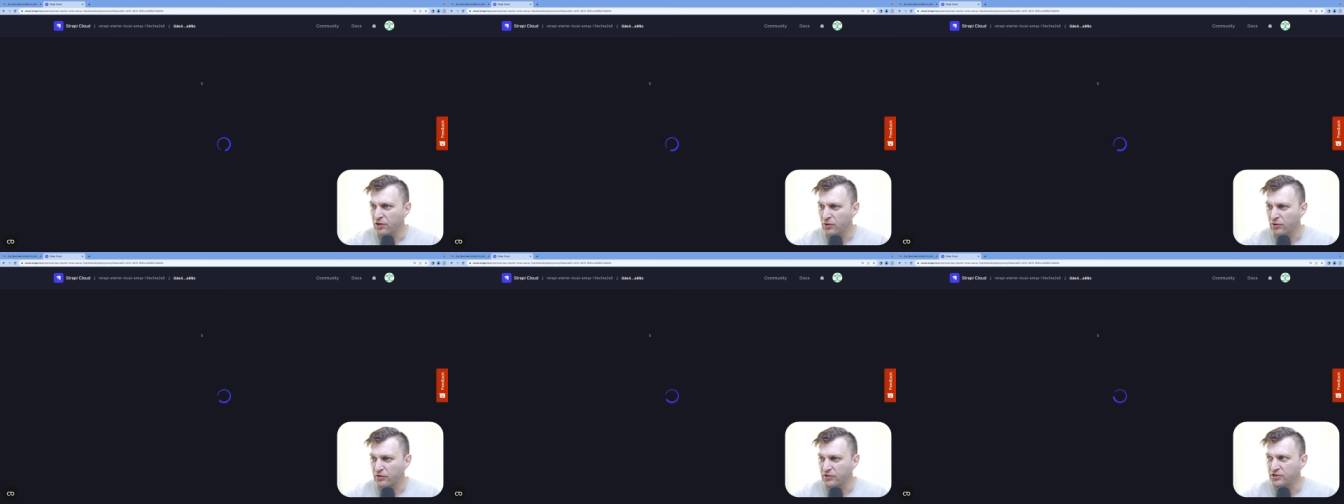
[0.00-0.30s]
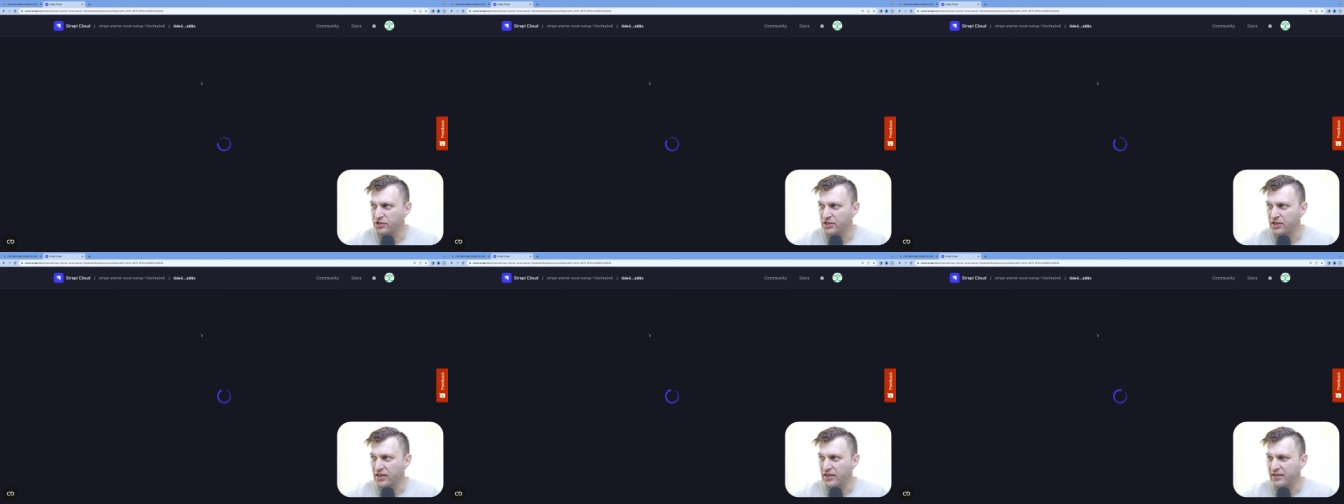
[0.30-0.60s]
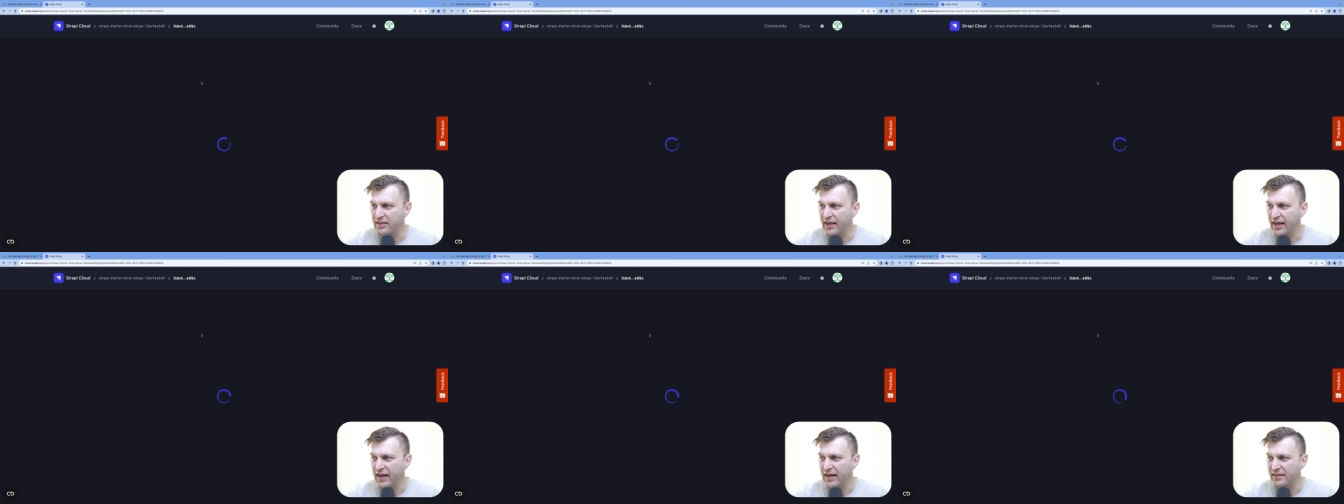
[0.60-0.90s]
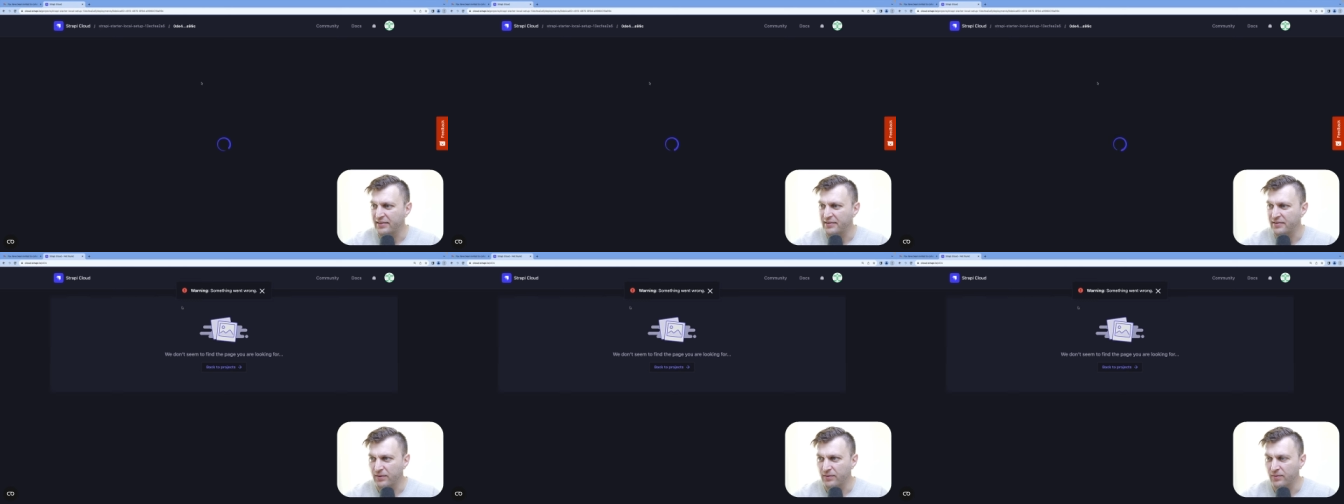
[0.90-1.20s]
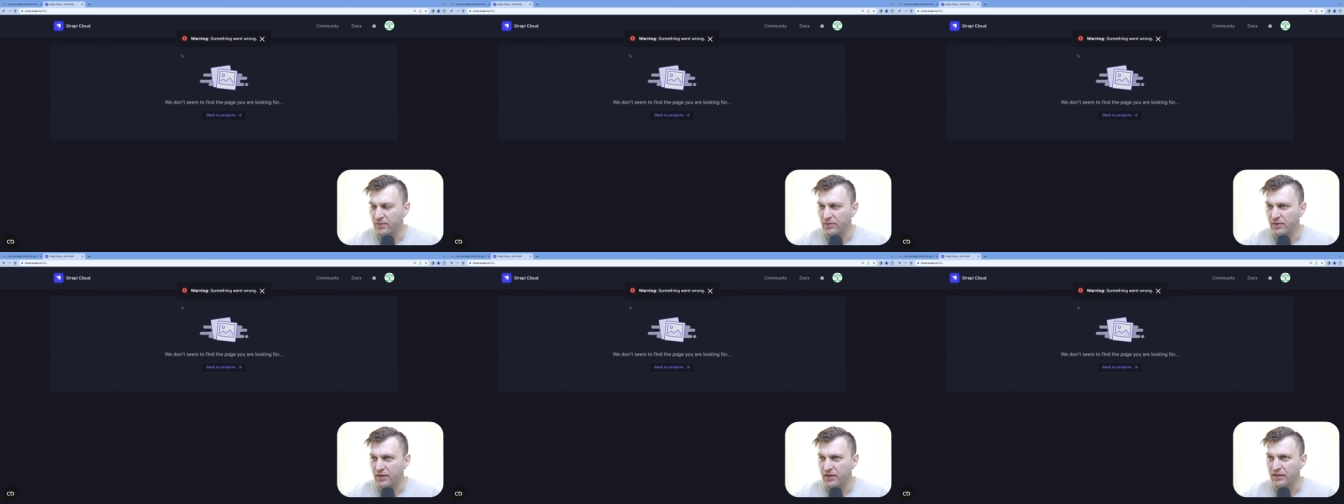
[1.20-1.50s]
You could see that
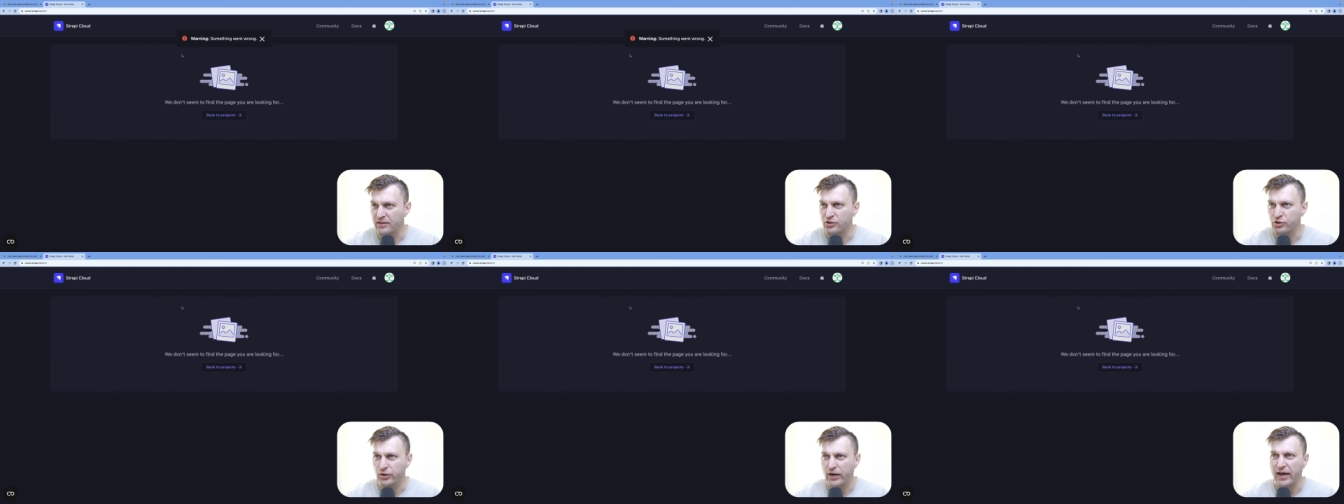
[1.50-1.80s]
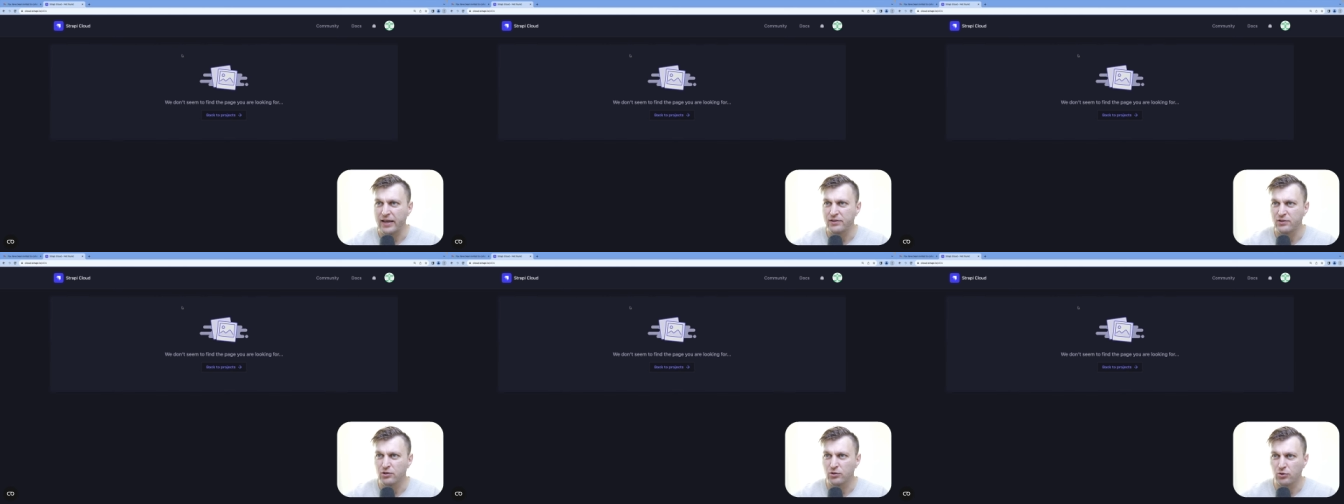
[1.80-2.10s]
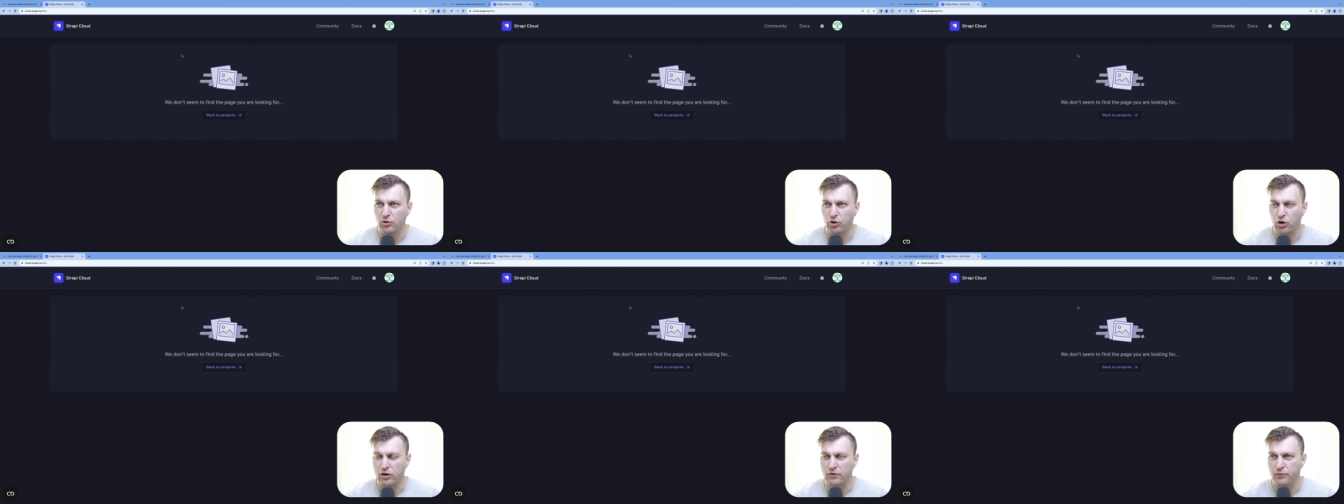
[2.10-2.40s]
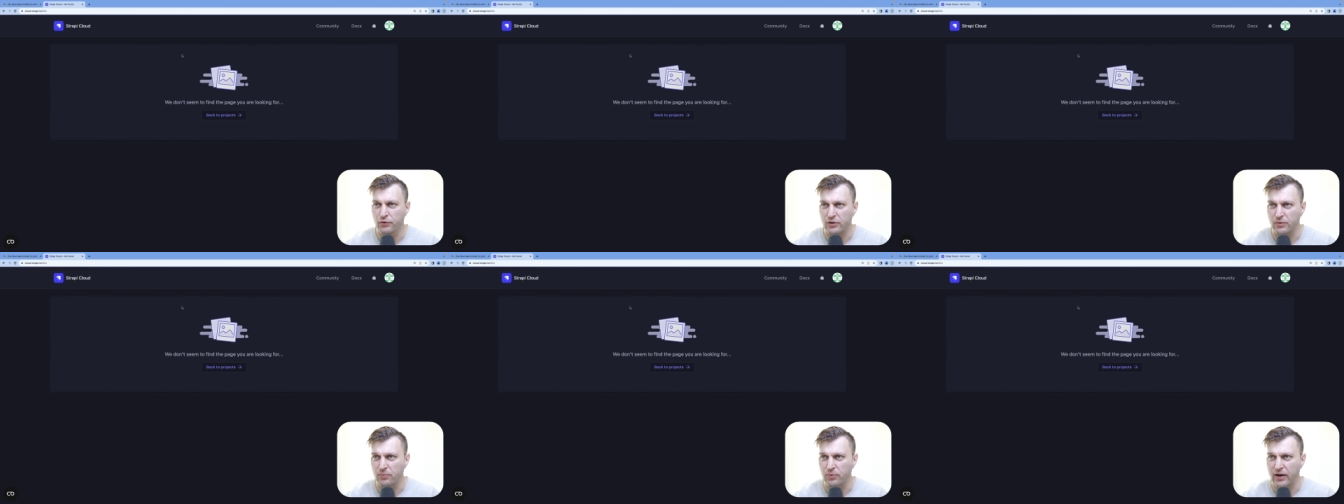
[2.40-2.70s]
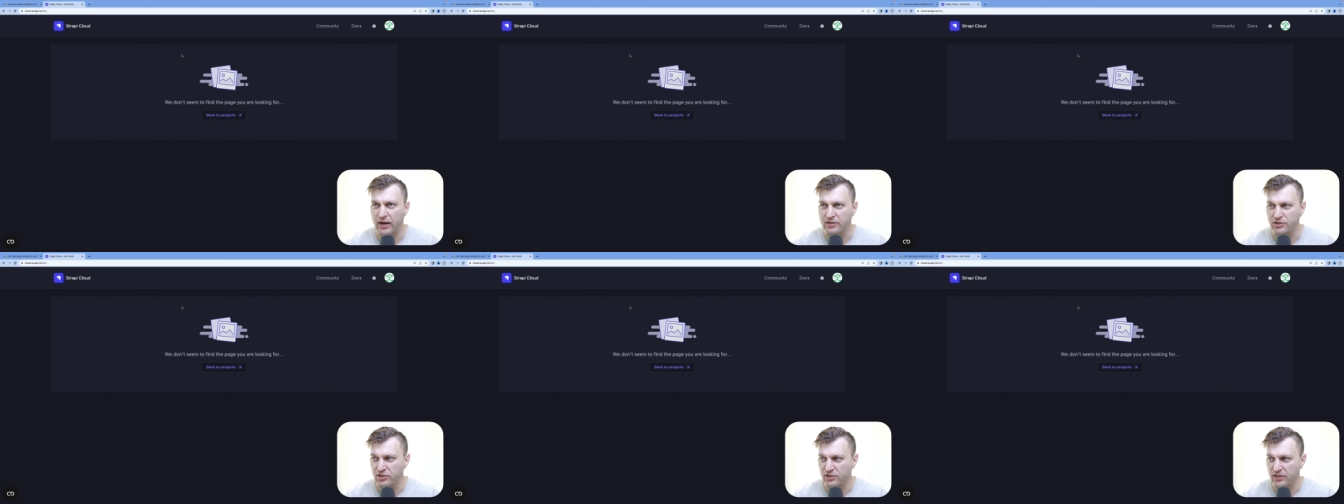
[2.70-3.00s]
it tried to look for the
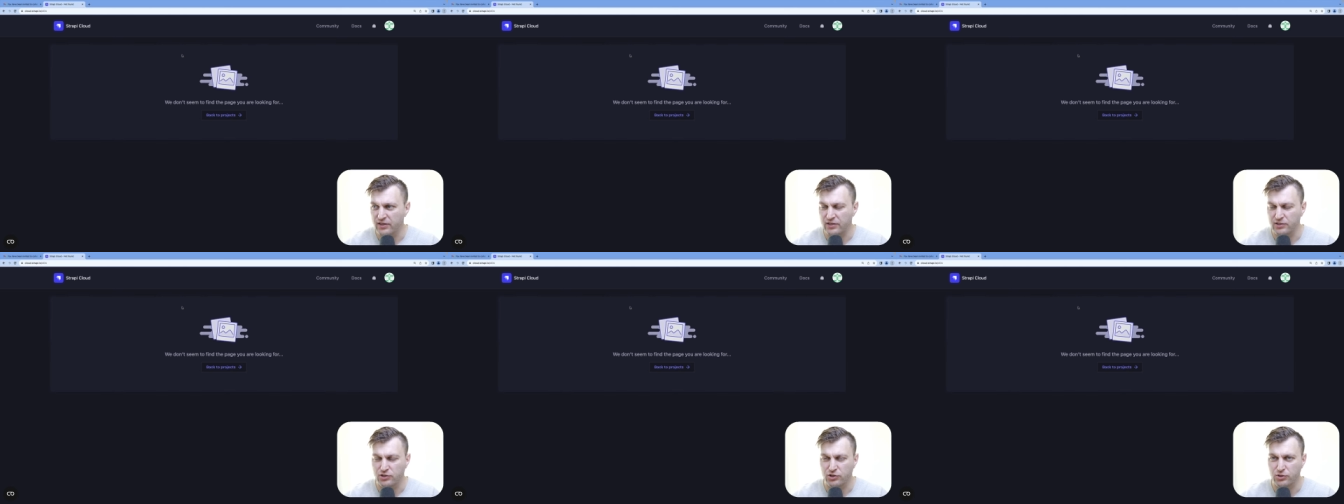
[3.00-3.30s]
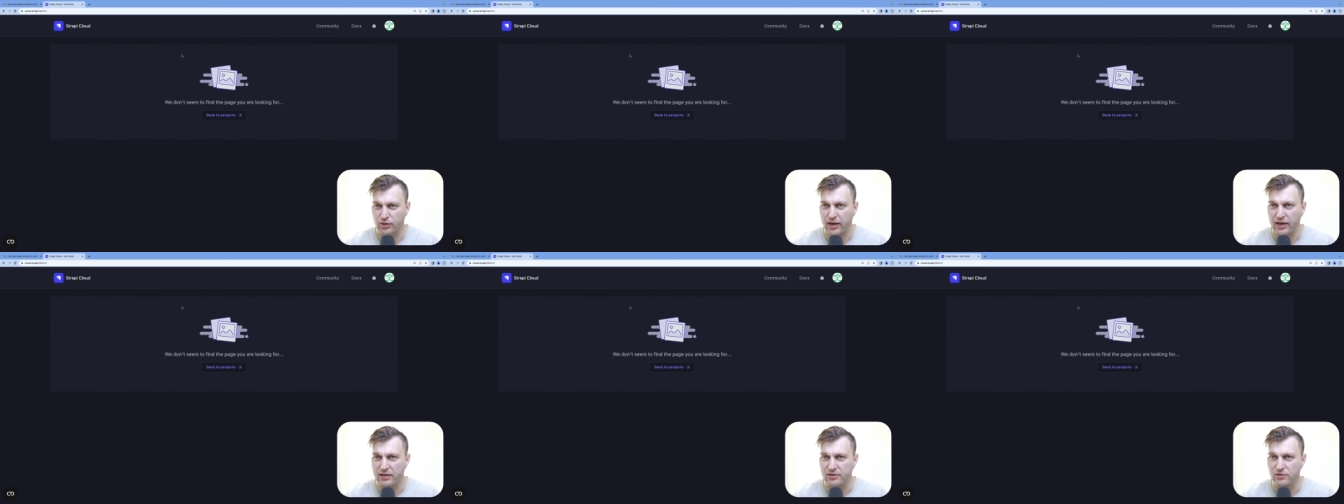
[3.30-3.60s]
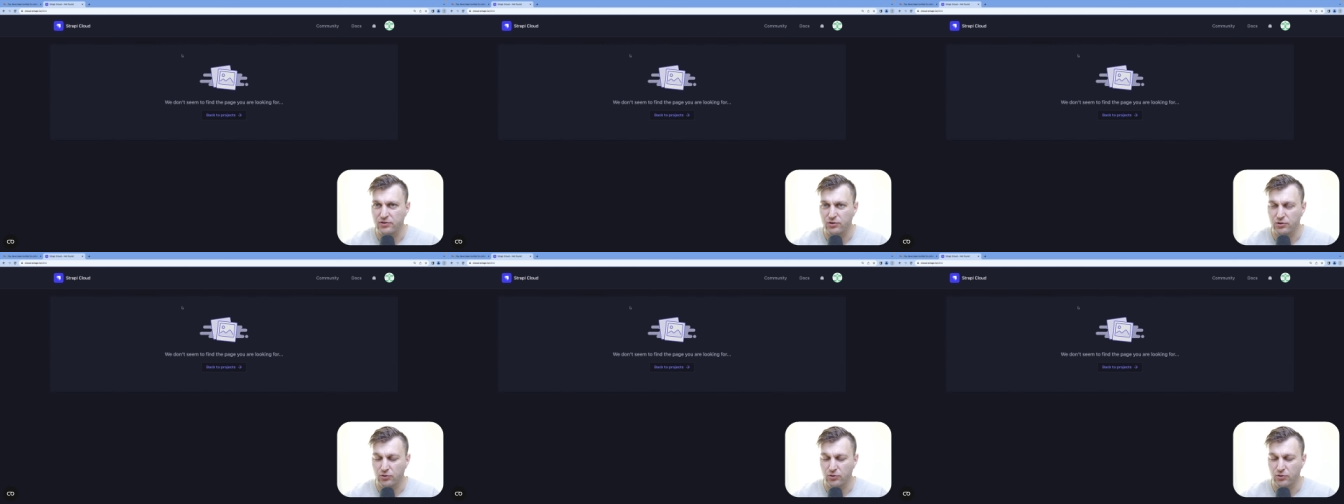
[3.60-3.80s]
project that I was trying